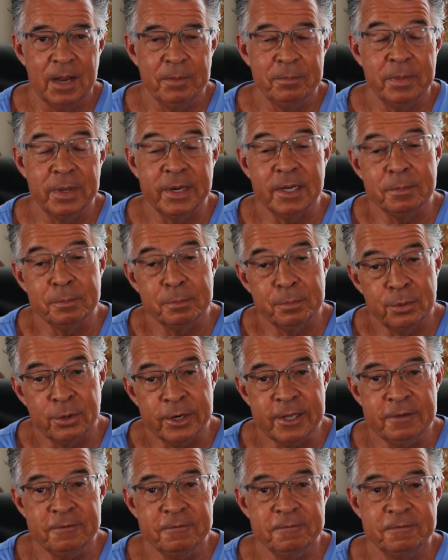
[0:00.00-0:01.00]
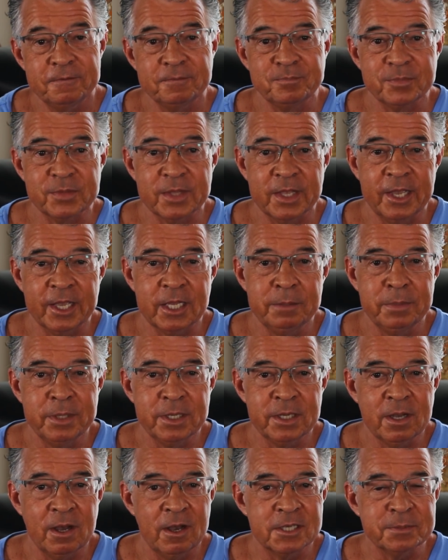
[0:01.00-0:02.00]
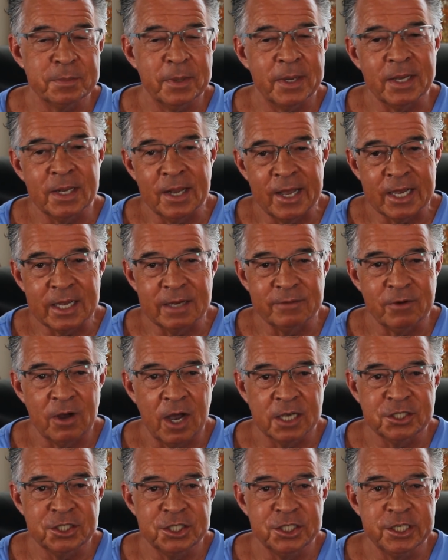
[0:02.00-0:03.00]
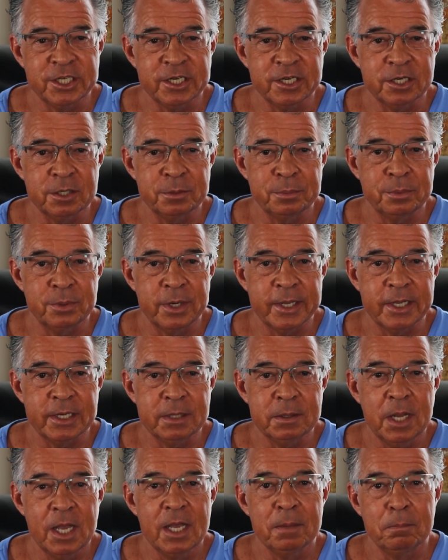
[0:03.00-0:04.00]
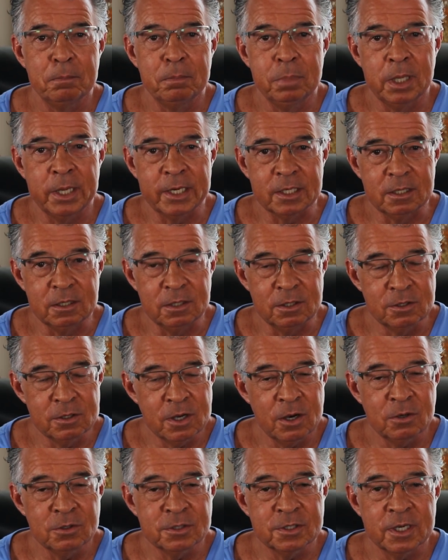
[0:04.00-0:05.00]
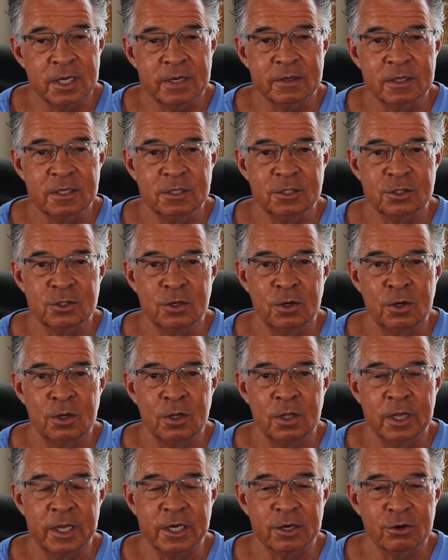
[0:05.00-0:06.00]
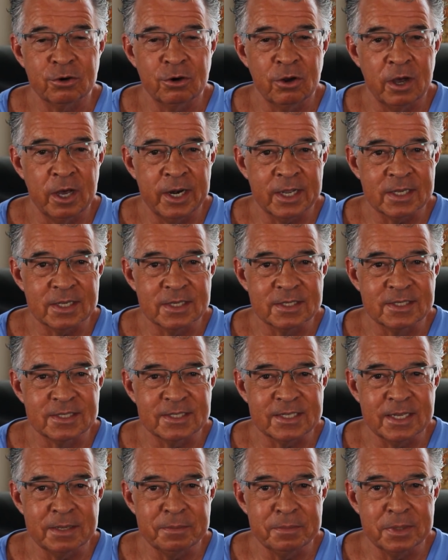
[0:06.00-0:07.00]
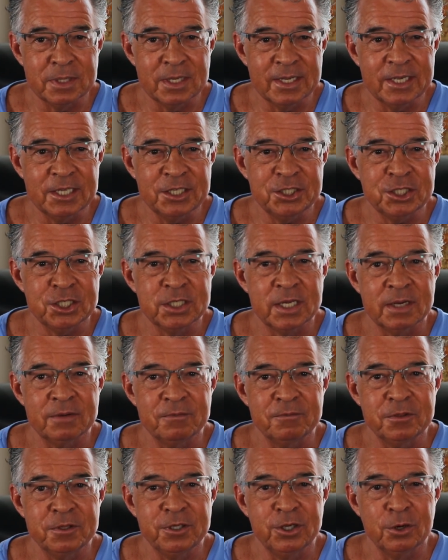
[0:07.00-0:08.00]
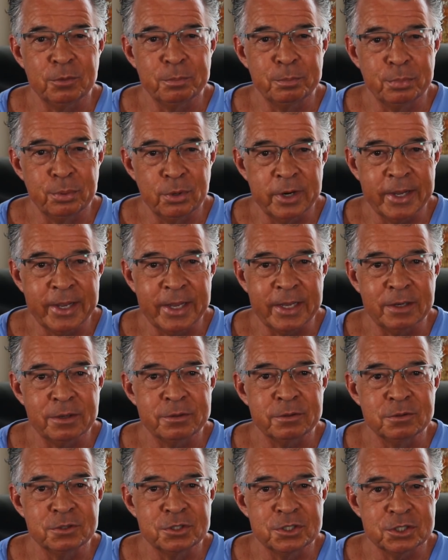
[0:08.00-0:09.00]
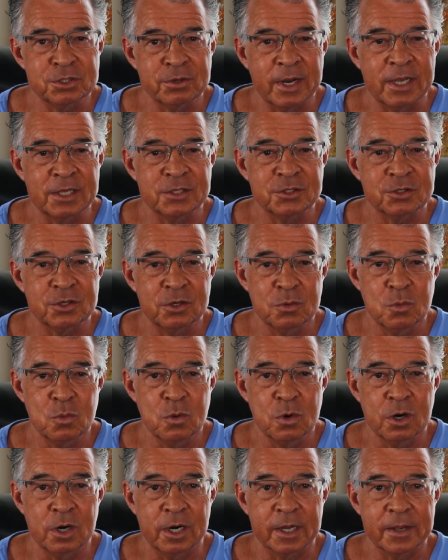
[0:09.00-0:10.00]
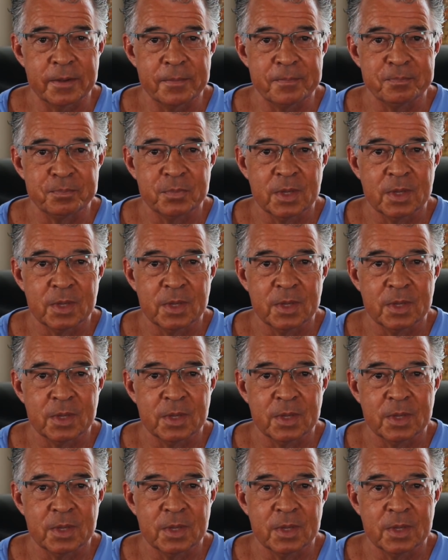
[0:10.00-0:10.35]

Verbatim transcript: but in brief, it can be caused by a lack of oxygen in your brain, blood glucose out of control, and chronic stimulation of your brain through stress or work.